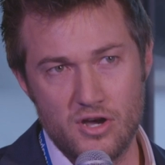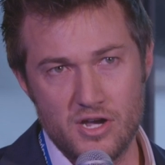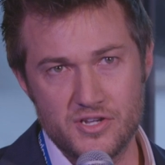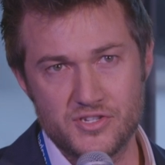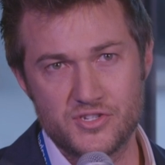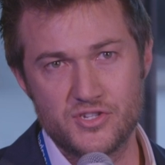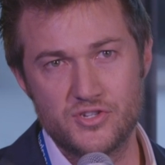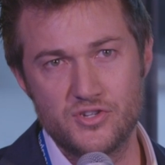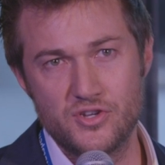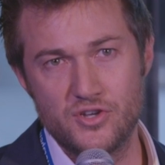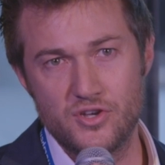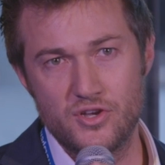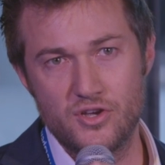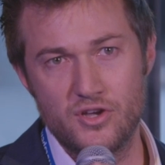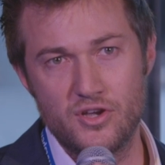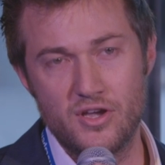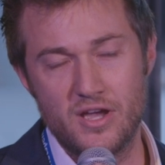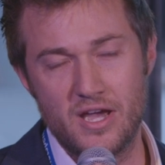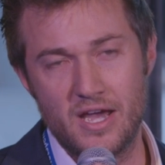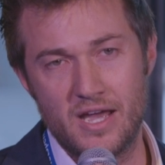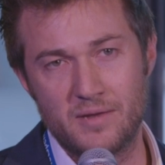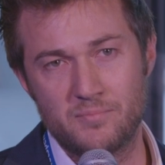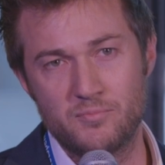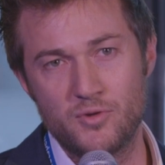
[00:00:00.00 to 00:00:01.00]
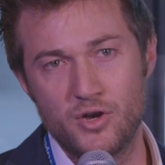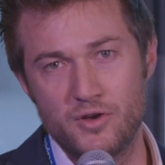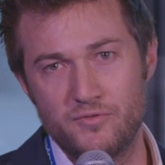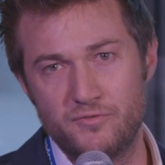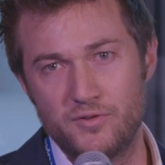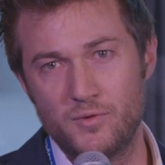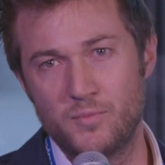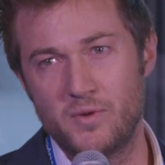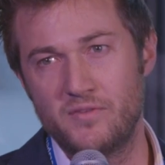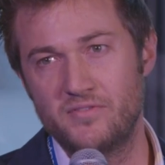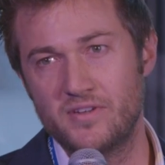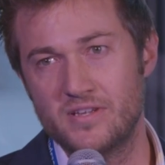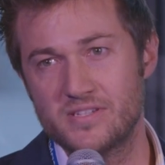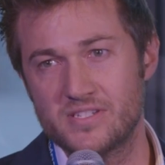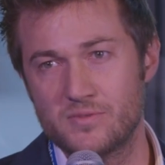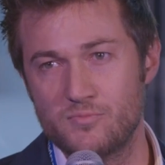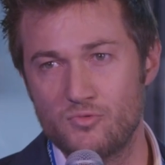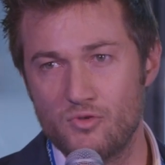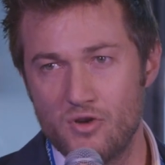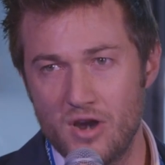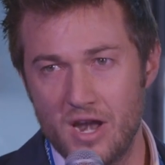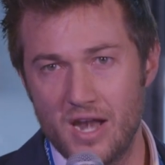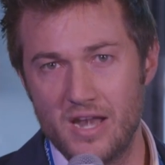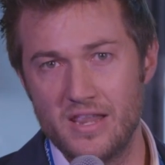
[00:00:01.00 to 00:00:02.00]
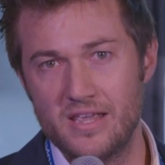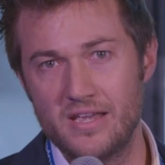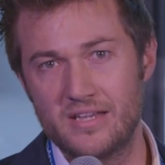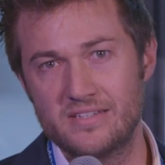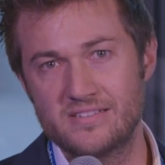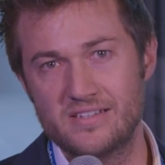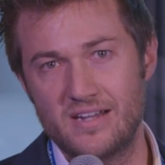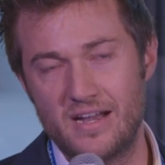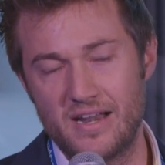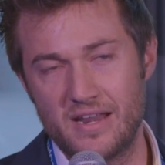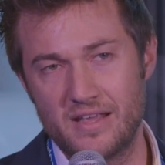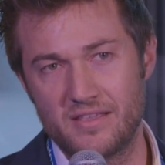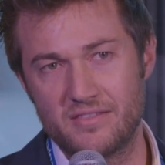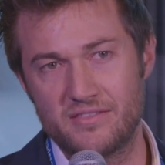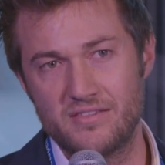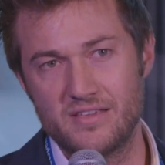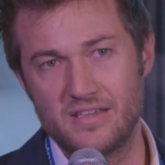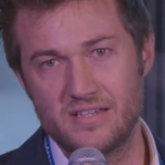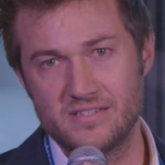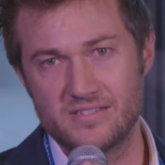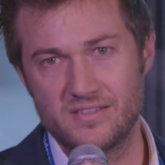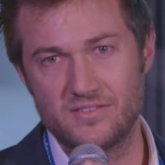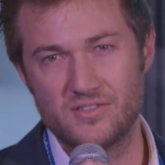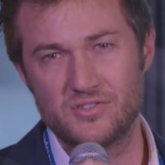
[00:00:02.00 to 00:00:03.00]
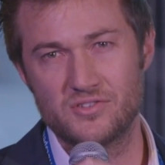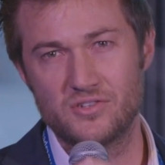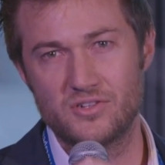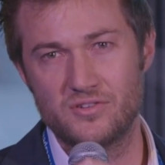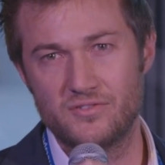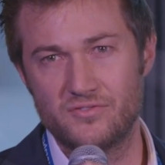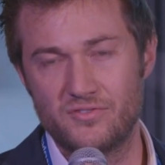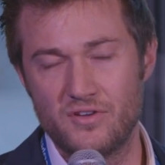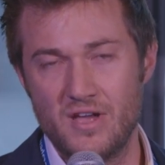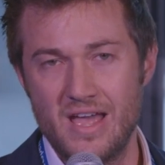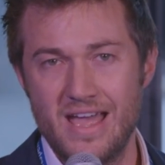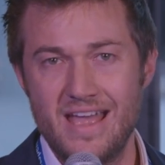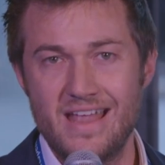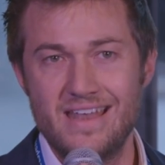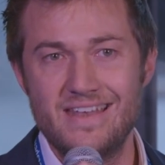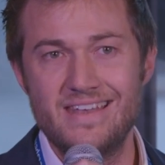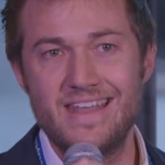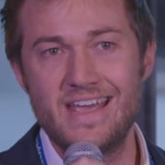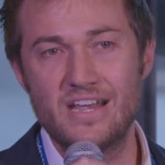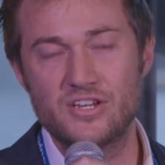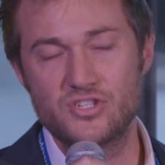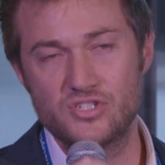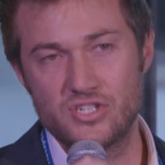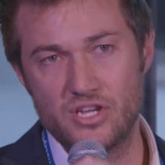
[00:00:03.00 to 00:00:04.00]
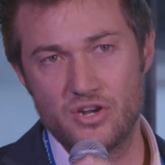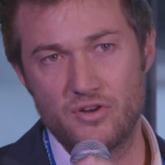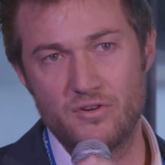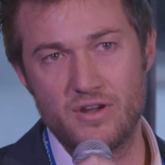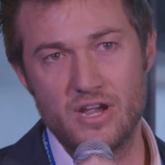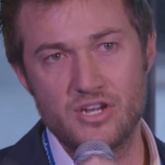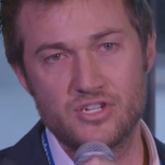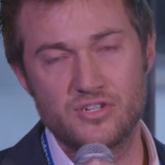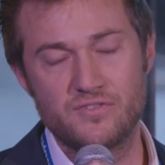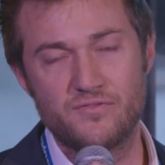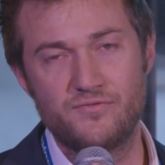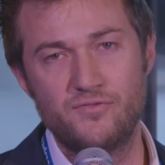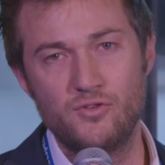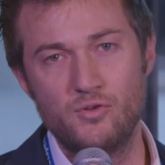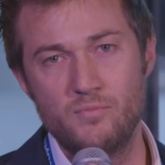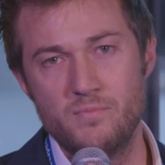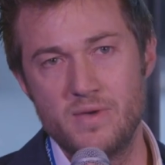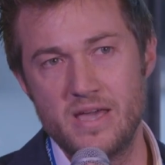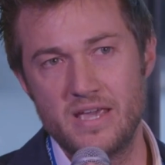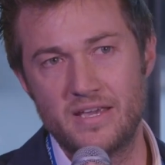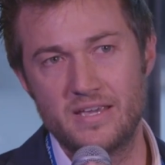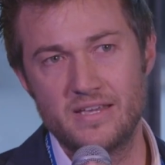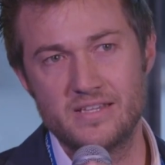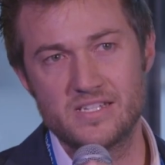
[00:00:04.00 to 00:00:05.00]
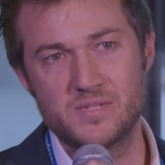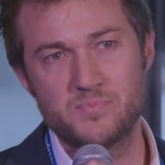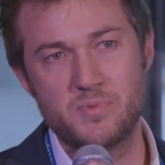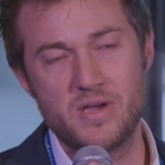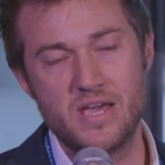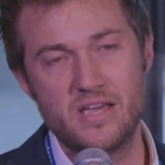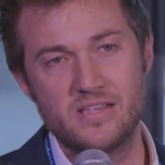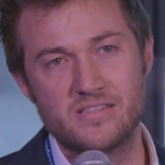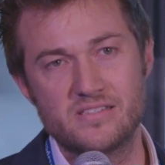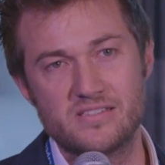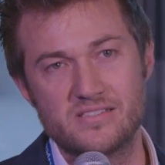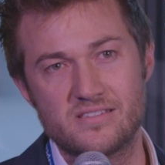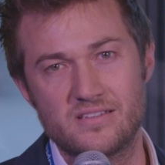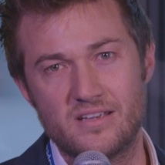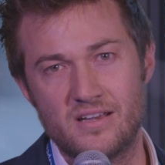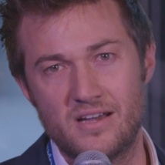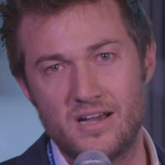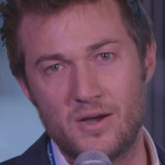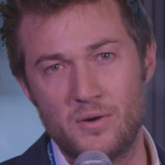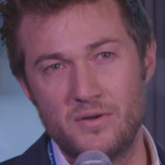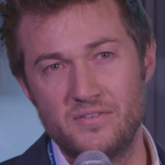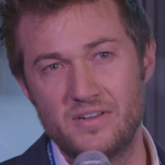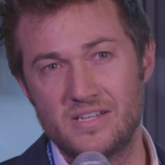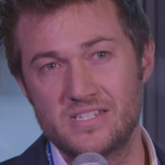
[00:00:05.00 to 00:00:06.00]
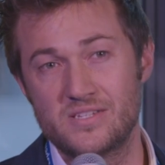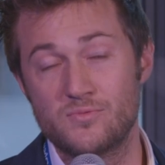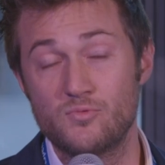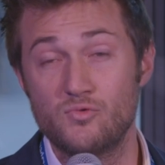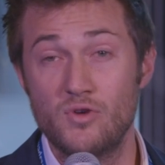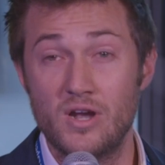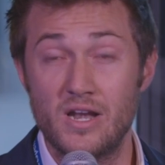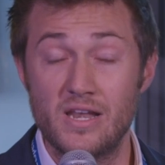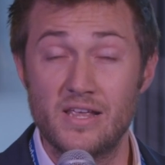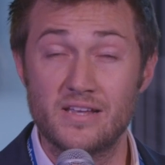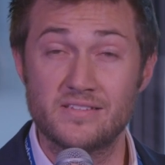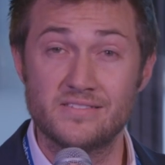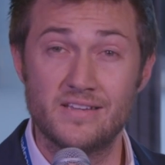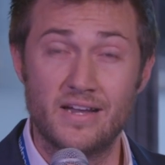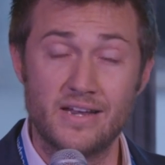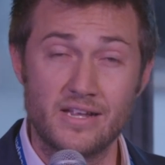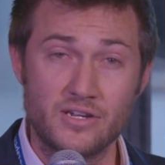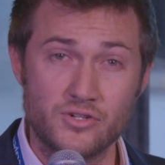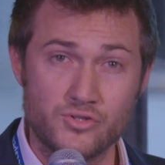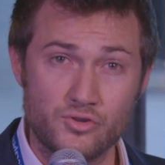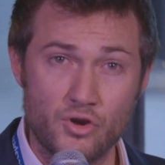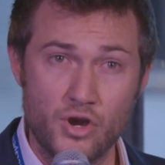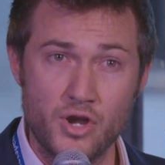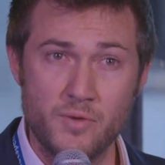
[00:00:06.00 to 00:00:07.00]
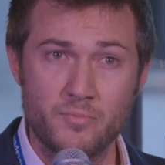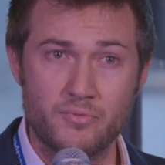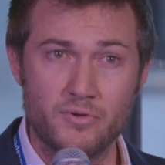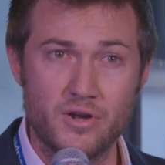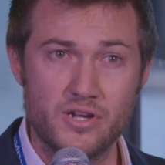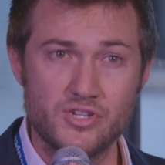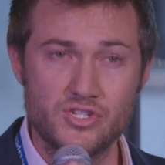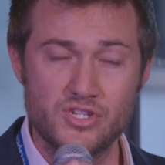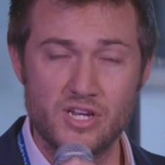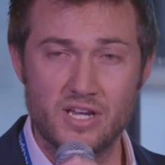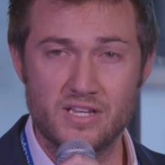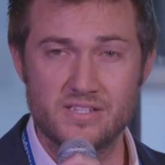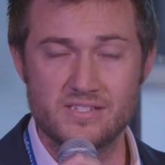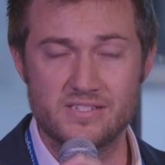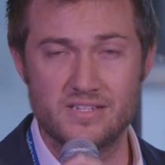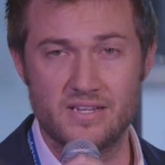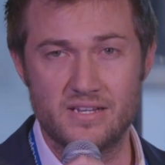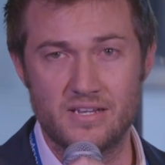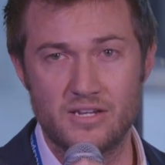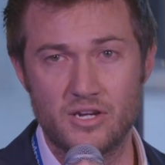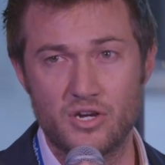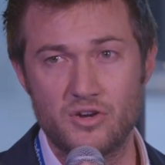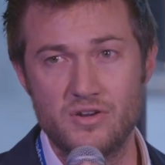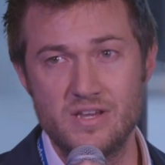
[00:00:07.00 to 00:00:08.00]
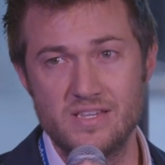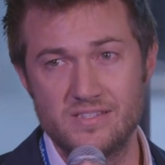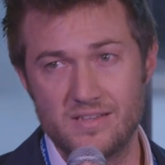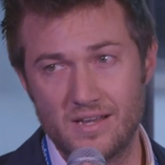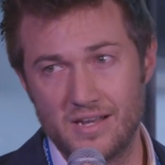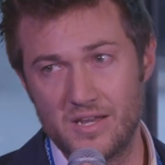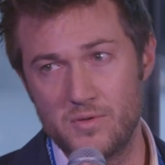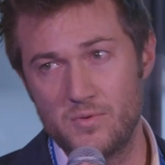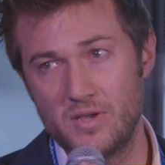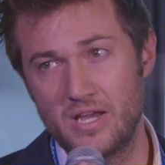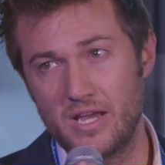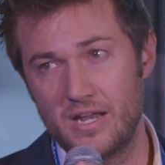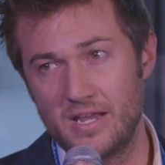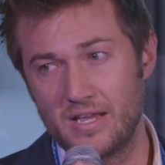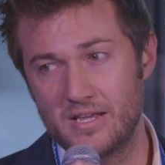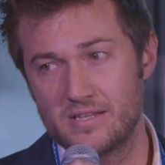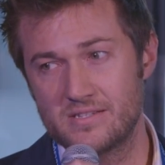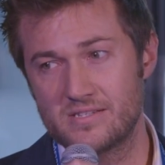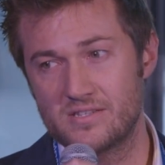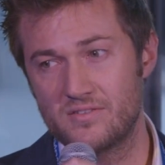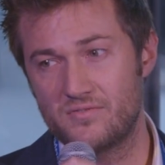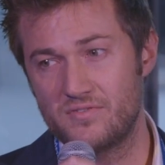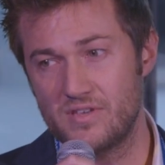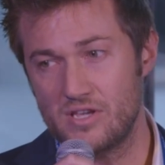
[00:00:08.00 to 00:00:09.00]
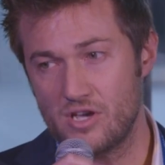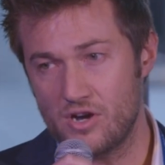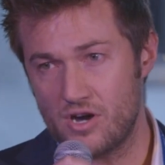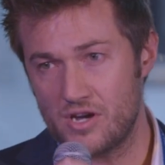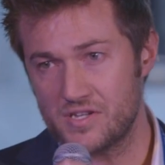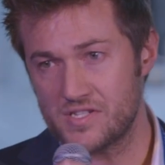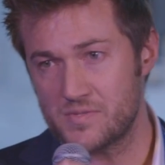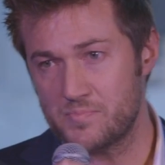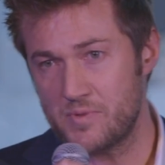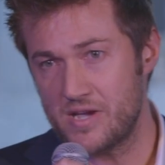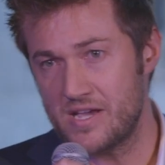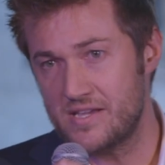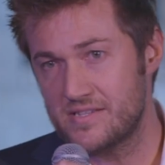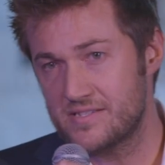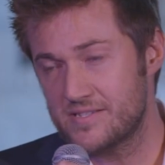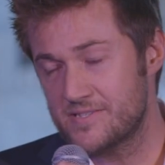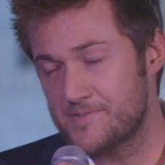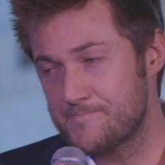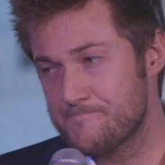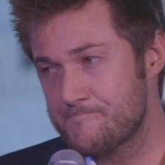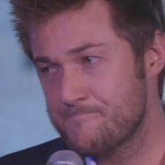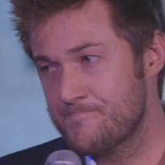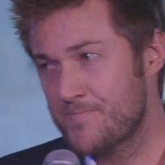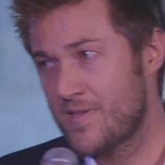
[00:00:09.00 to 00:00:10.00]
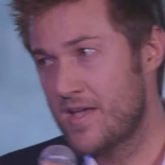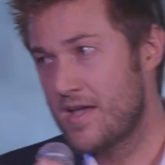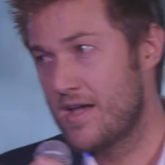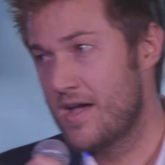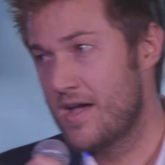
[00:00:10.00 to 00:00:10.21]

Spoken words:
the last year at MOFILM, we've done some really exciting things in the sort of next generation filmmaking space. We've done some really exciting drone projects, and increasingly we're getting into the VR space.